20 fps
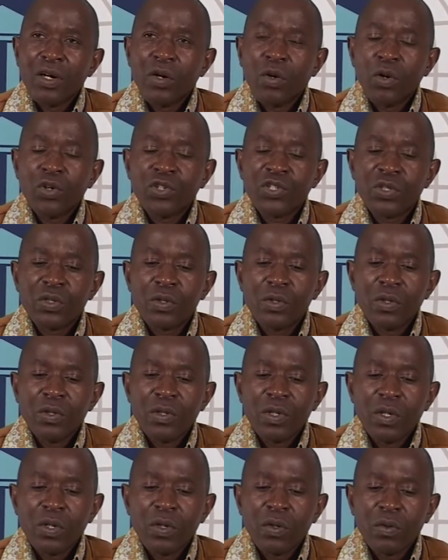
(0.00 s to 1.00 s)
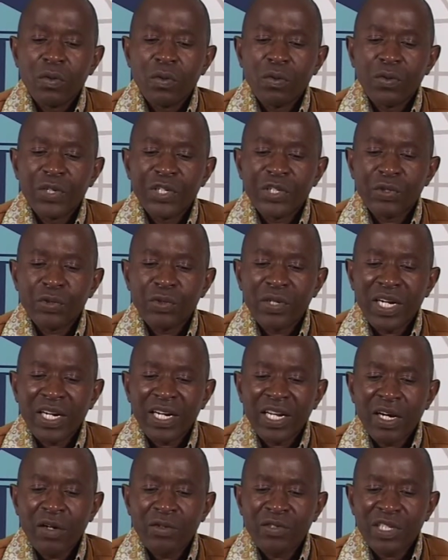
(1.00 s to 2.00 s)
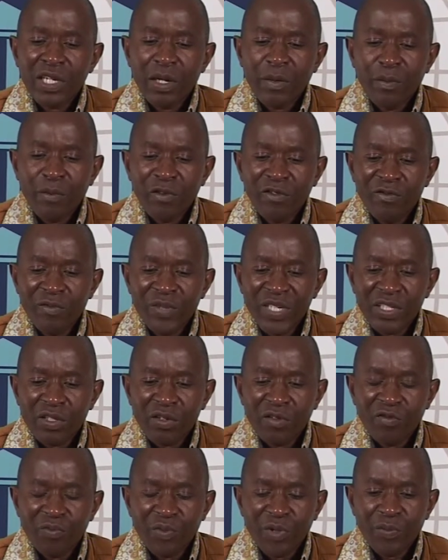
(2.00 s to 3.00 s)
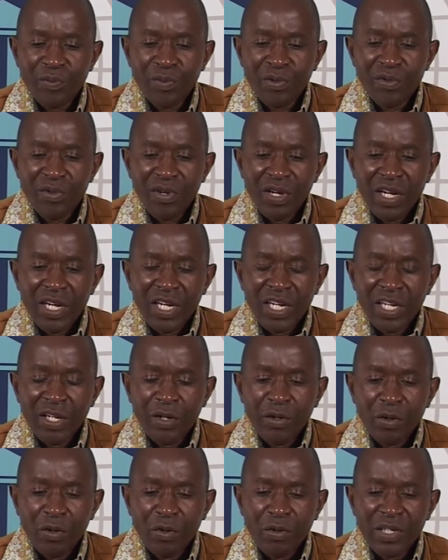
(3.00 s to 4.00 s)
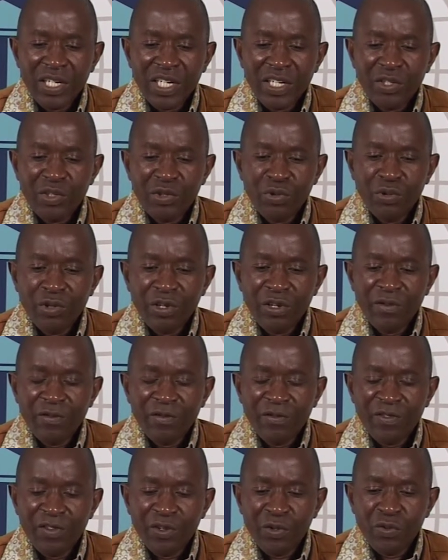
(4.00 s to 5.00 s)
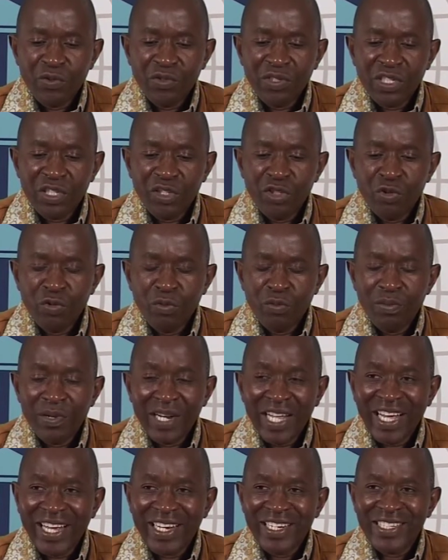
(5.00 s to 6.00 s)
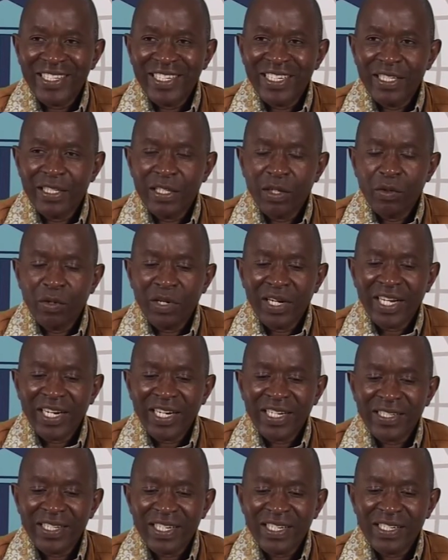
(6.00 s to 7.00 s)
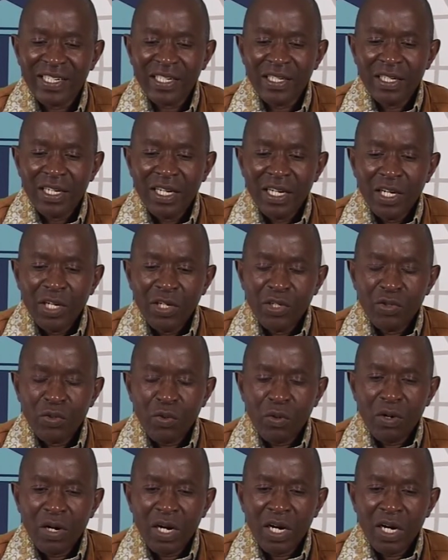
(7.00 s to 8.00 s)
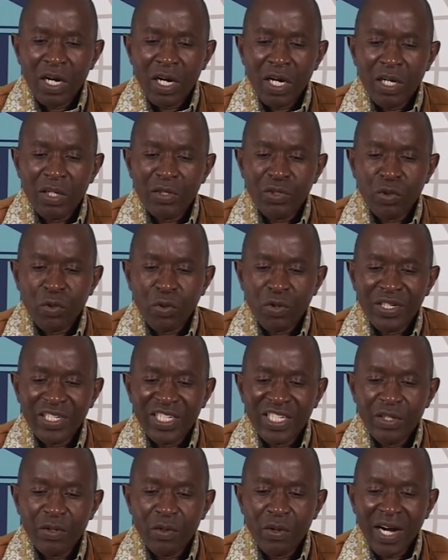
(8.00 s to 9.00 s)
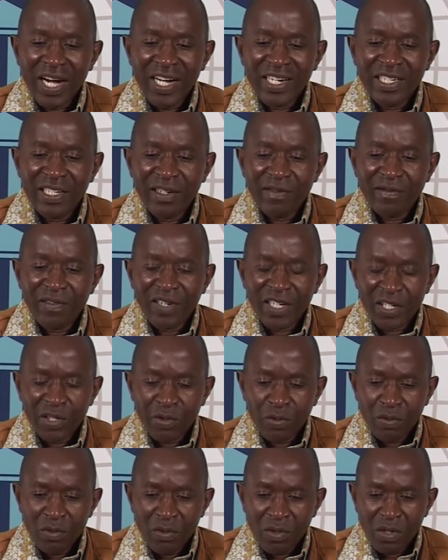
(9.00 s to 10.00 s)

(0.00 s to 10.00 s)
Also, we should allow some movements of people in order to infuse new blood in the organization to continue adding value,